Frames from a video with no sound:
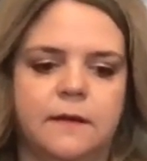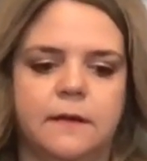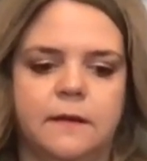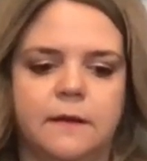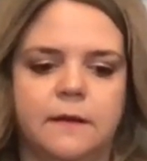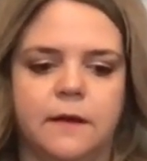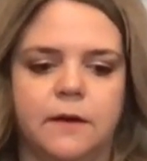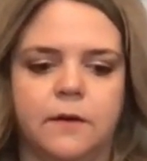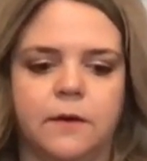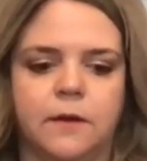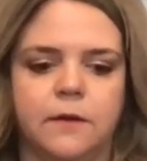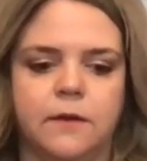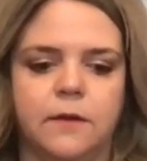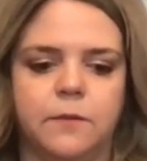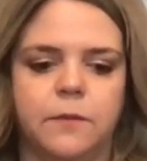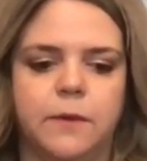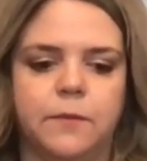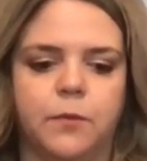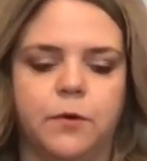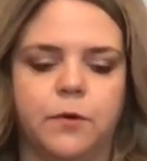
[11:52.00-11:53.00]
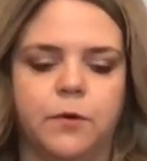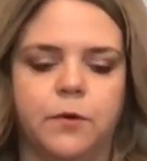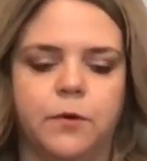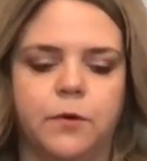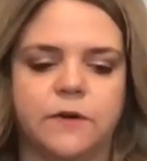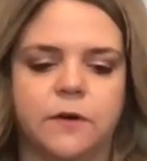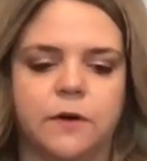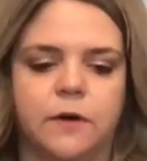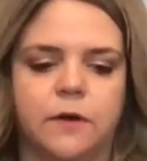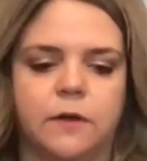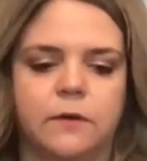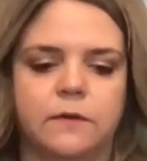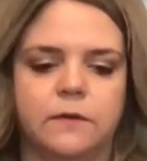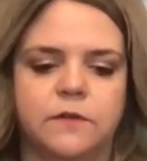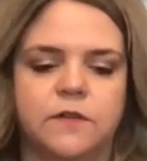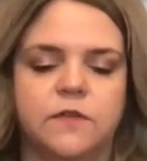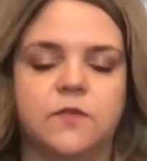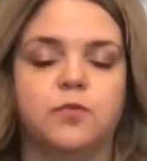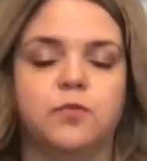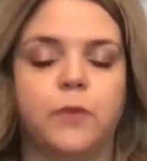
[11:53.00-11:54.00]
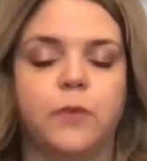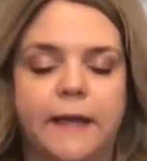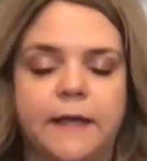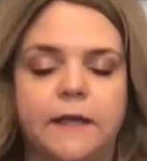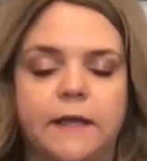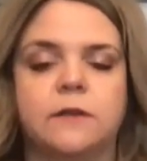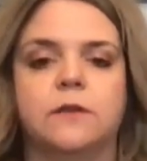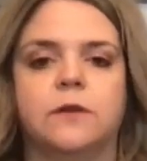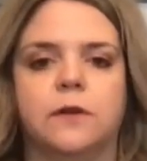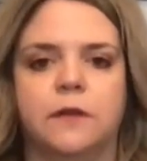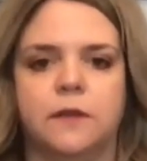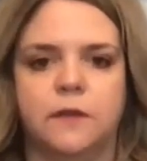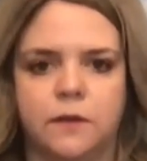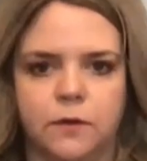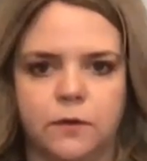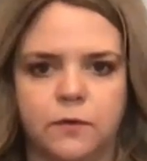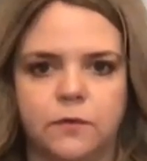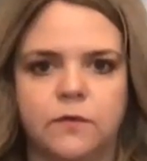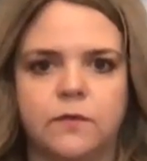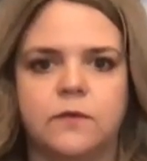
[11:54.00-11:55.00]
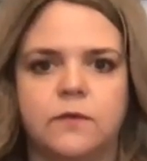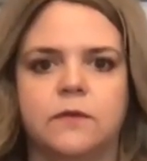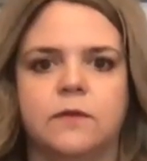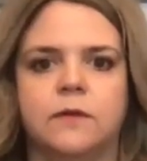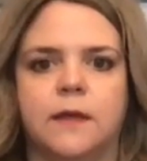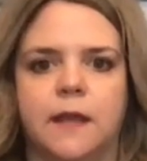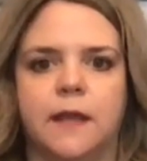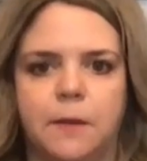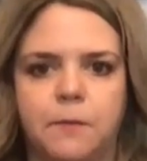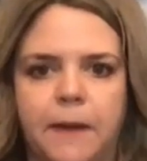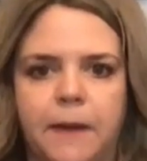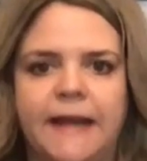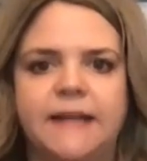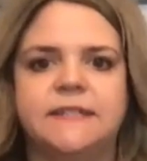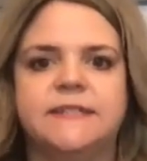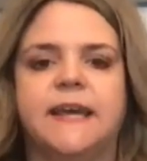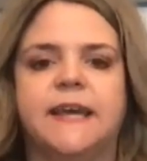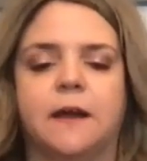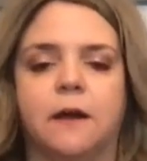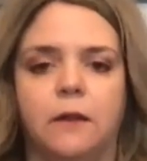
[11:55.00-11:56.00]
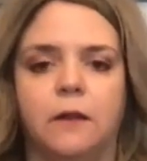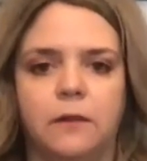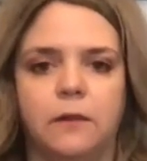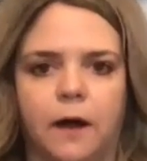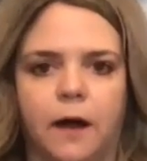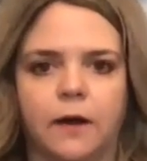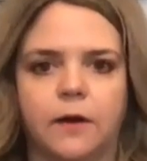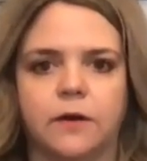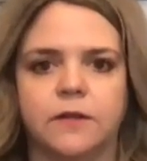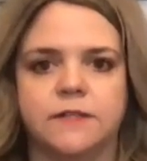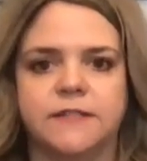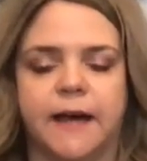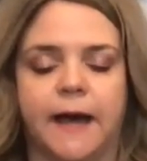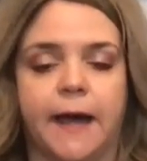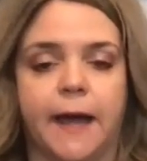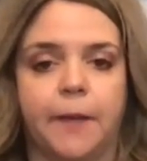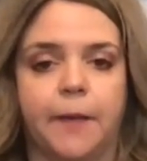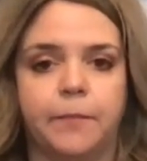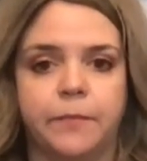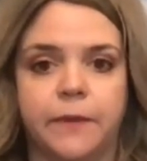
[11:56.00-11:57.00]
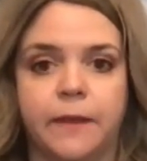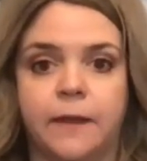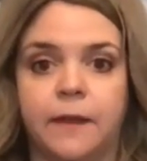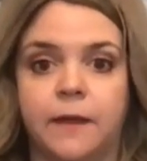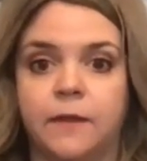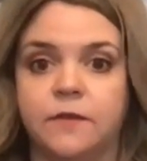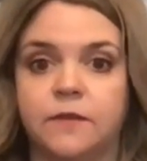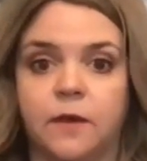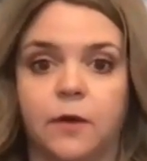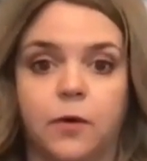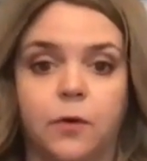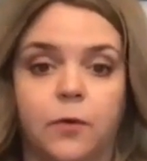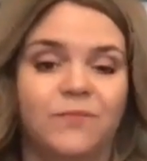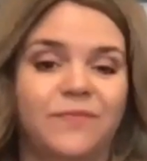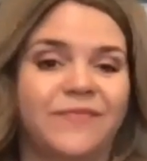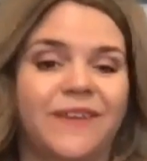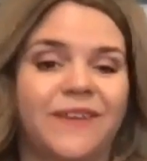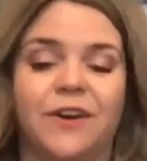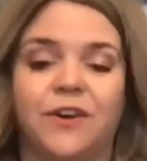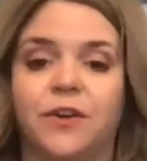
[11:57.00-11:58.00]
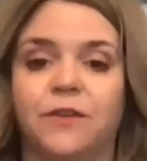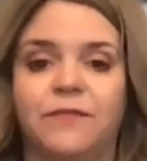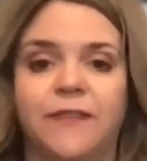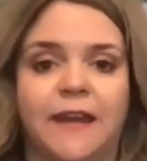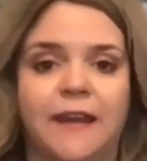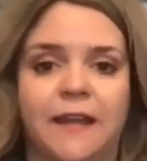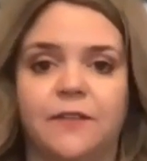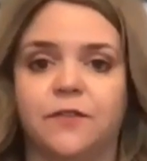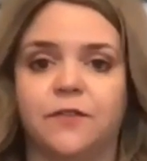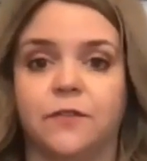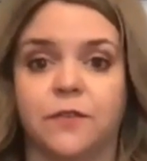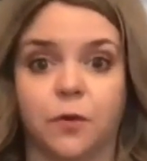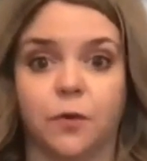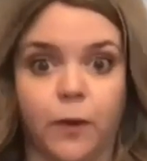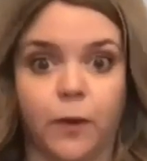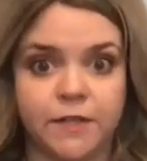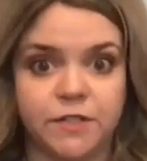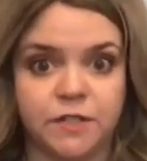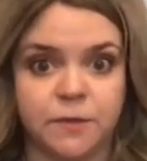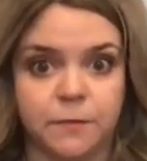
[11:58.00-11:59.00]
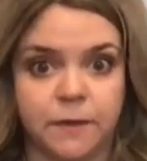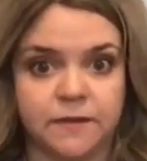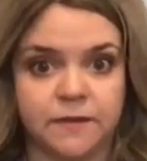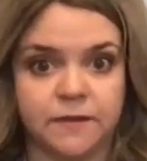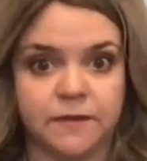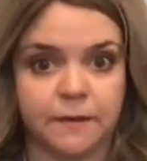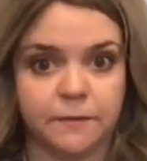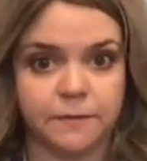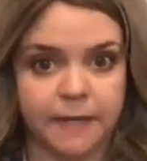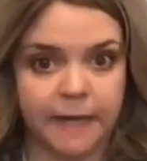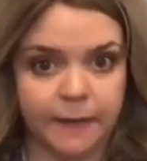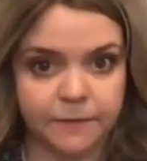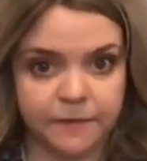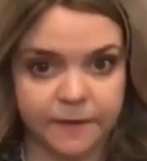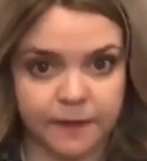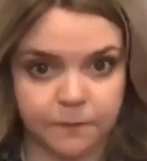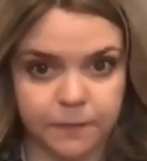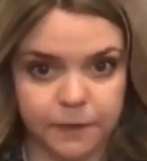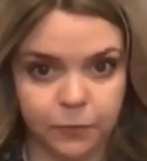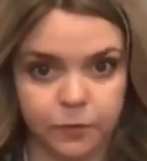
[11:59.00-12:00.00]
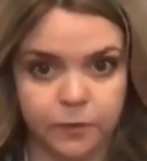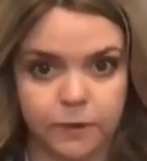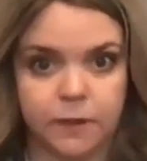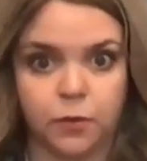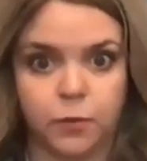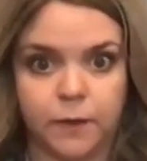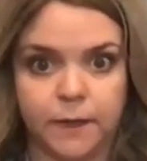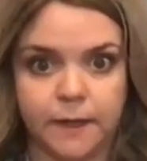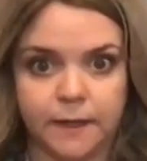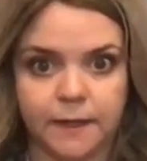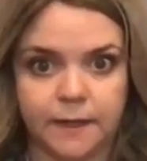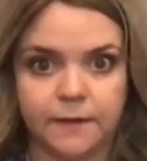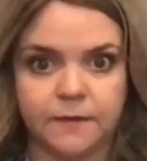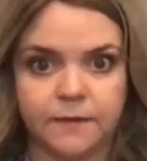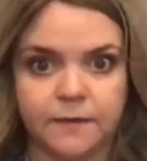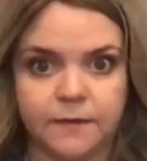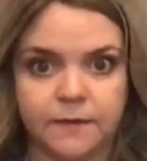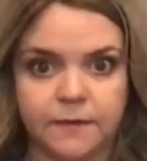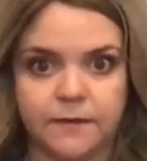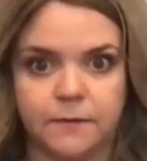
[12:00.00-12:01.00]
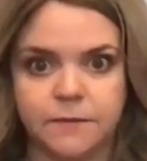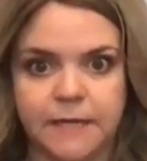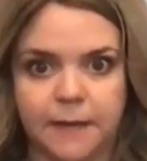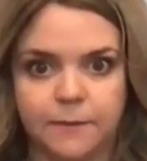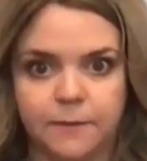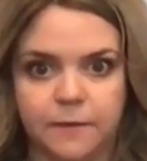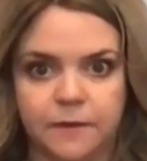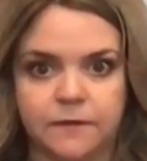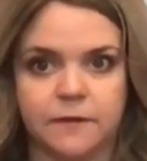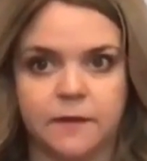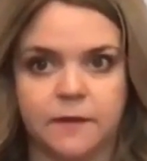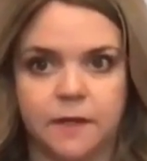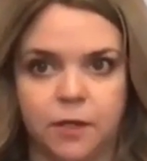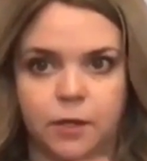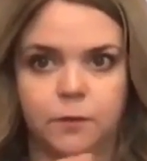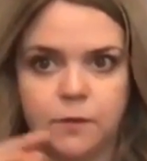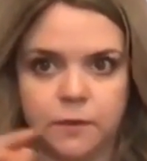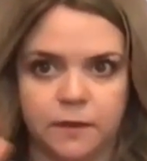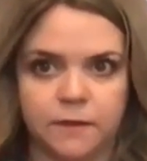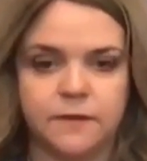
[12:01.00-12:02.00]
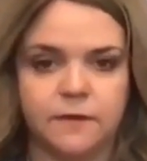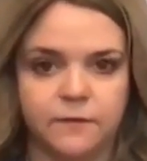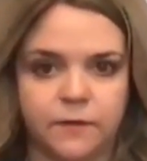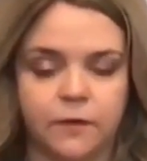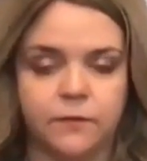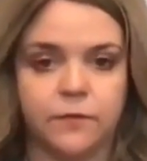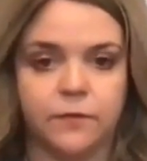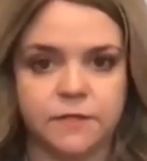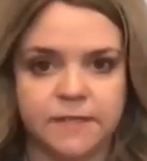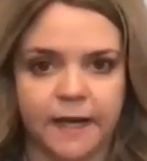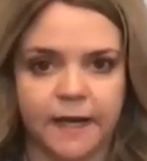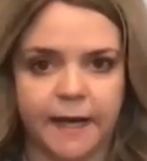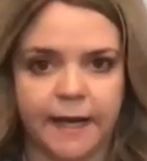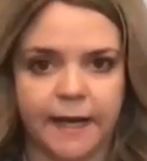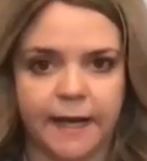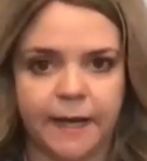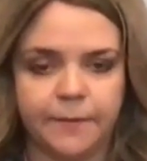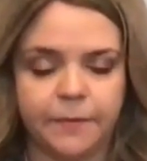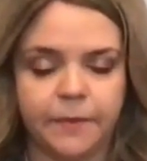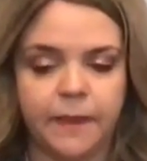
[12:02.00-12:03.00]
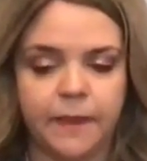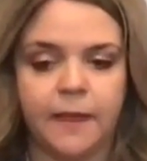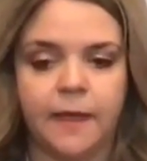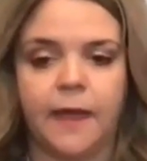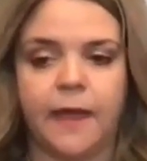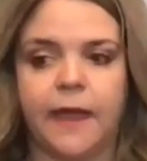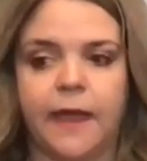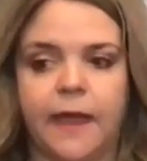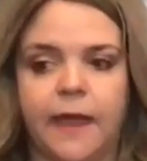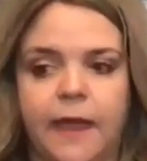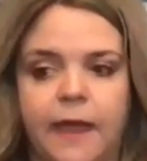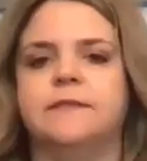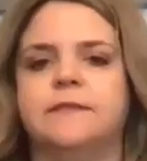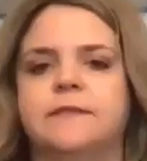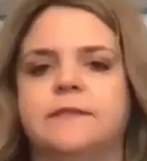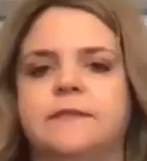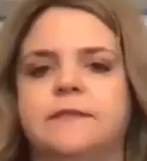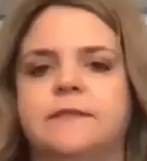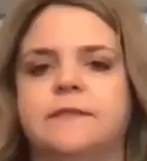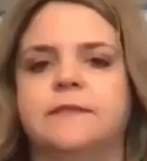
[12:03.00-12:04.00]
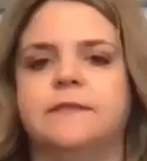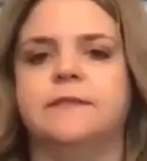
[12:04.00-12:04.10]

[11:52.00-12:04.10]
you know, a little bit more difficult, just regular use, and it might take a longer time. So I don't know if that answers a question, but sometimes it can be really quick and sometimes it's cumulative over time. And everybody's